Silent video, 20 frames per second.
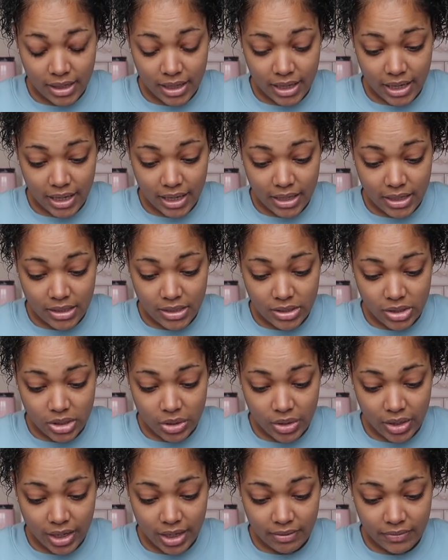
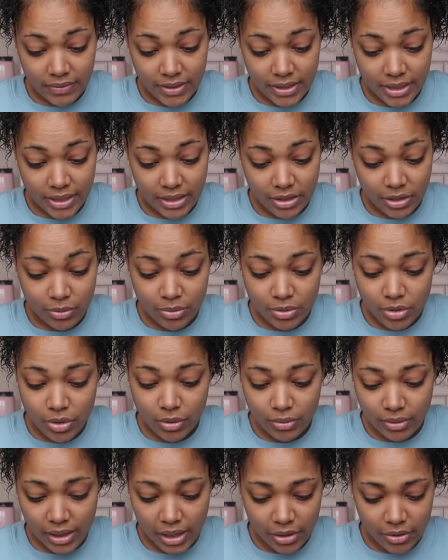Handcrafted. There was
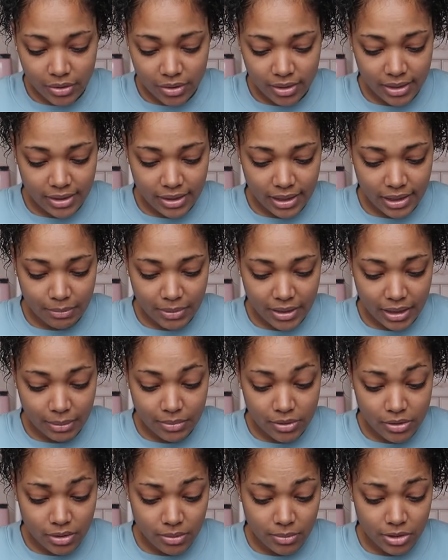no letter or anything, but
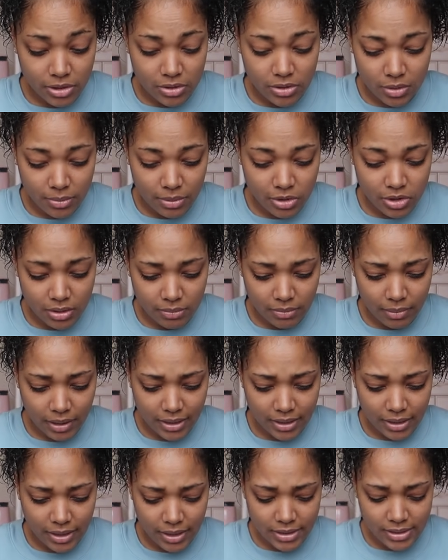I'm assuming, assuming she
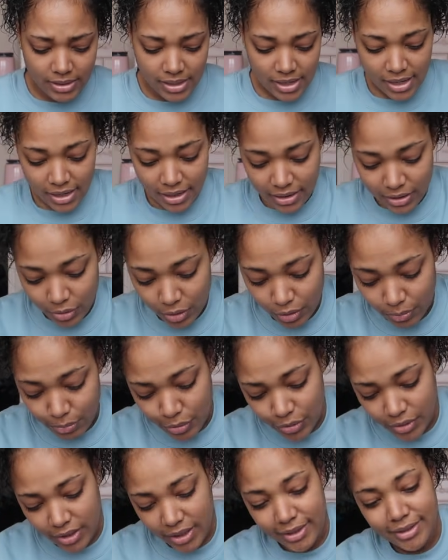made these little
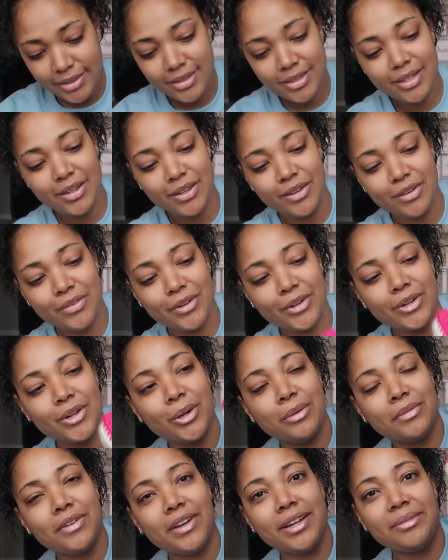booties for
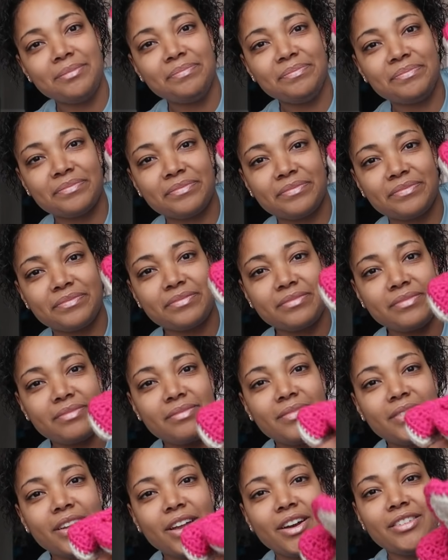Nova.
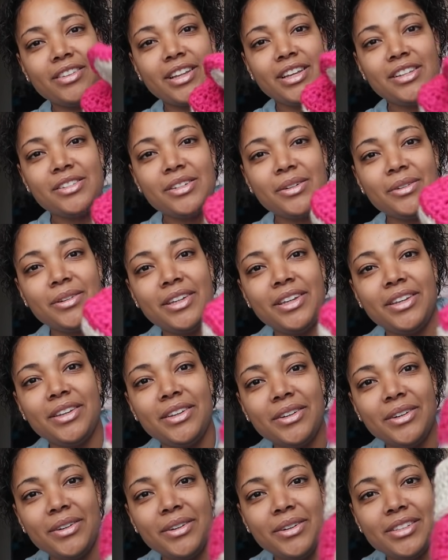Aren't they so
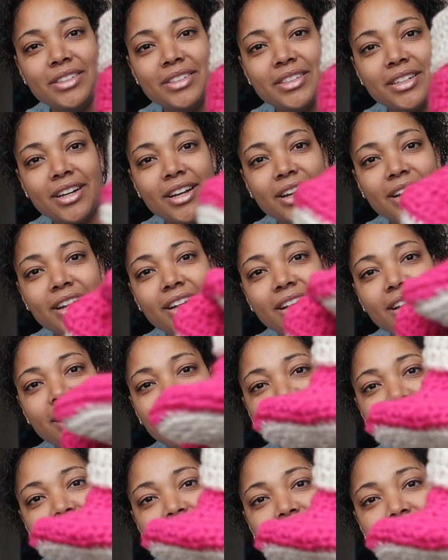cute?
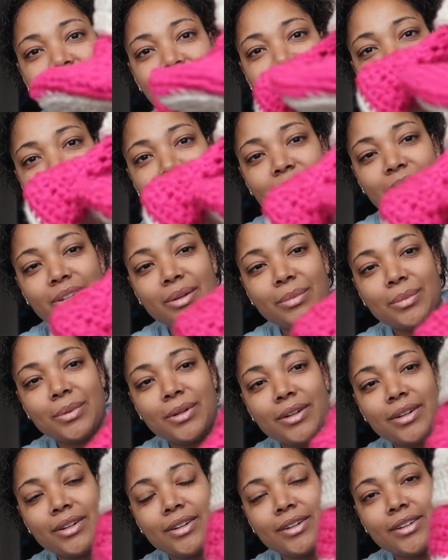They're
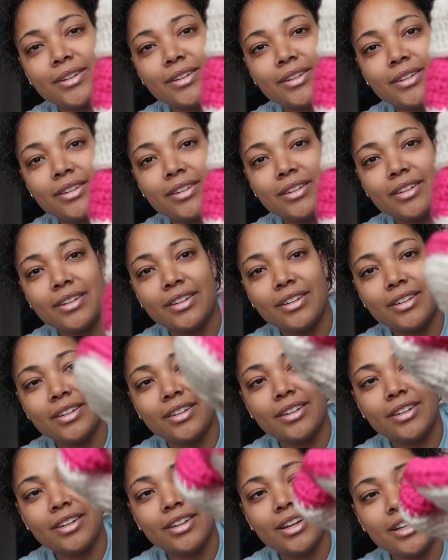adorable.
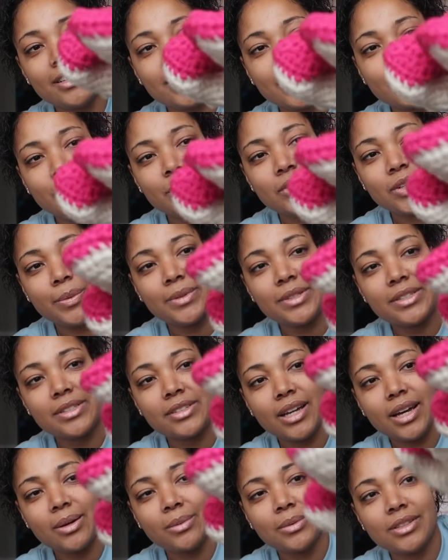Gosh, I wish I was
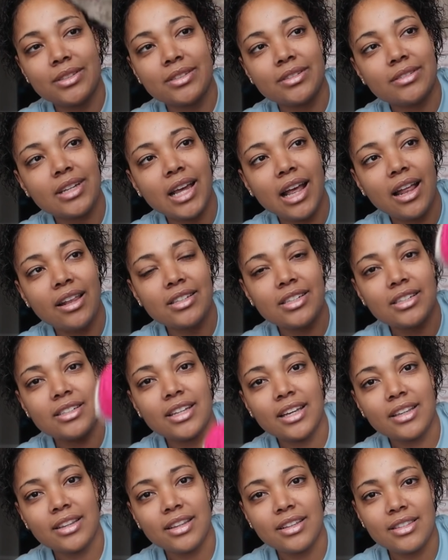I was
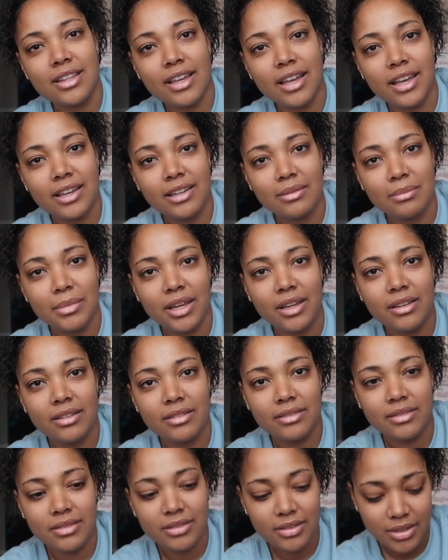talented like this. Like I can make
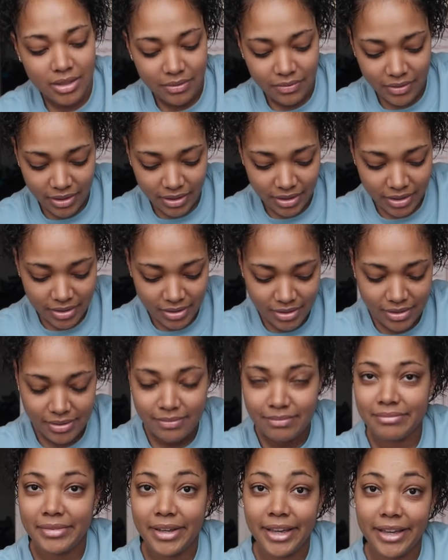stuff like this.
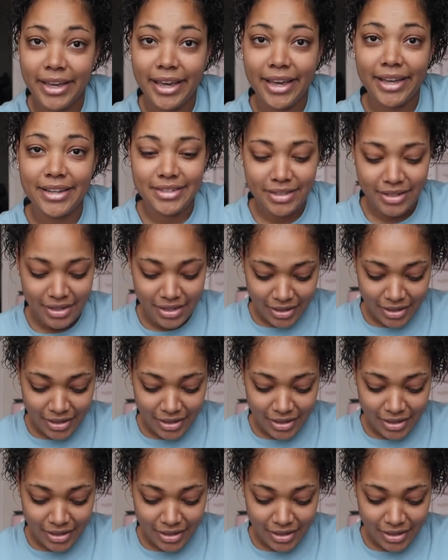I can't.